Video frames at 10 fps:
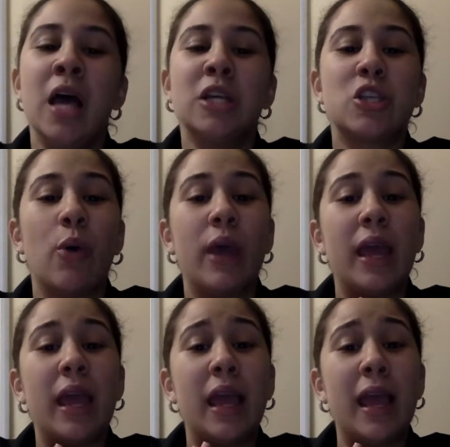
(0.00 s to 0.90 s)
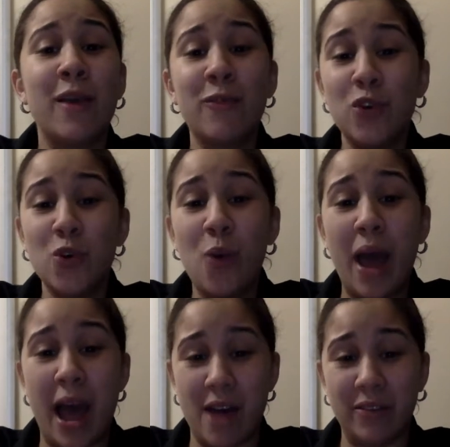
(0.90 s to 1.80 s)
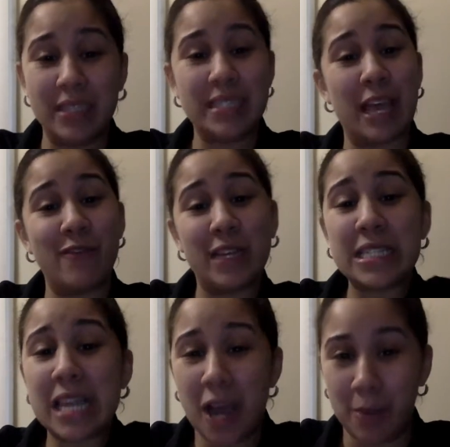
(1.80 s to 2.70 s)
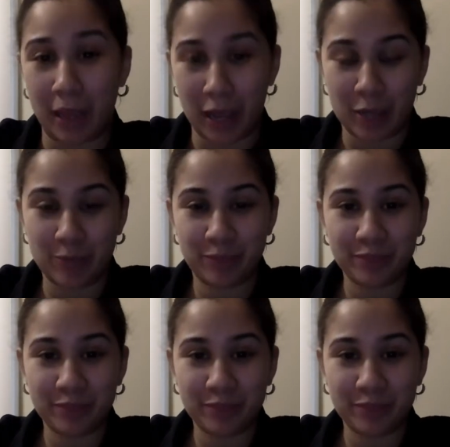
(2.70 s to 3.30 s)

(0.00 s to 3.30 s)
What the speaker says: So if you have a state visit coming up,